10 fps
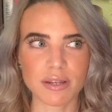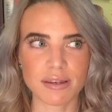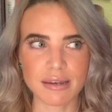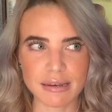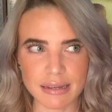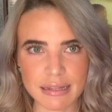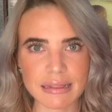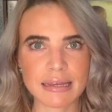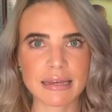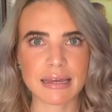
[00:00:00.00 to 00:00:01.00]

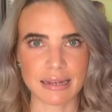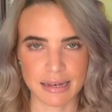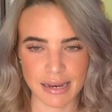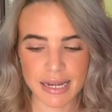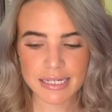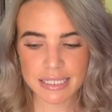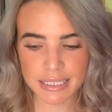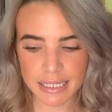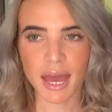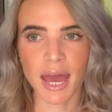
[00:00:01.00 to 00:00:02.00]
neatly and
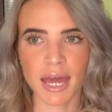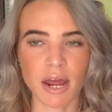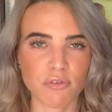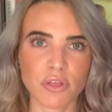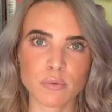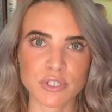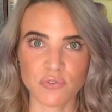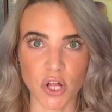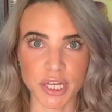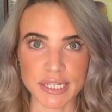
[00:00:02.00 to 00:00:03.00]
nicely and everything was
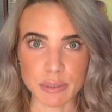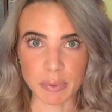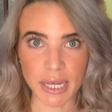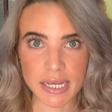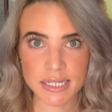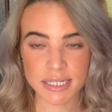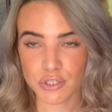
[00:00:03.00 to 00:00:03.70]
falling into place.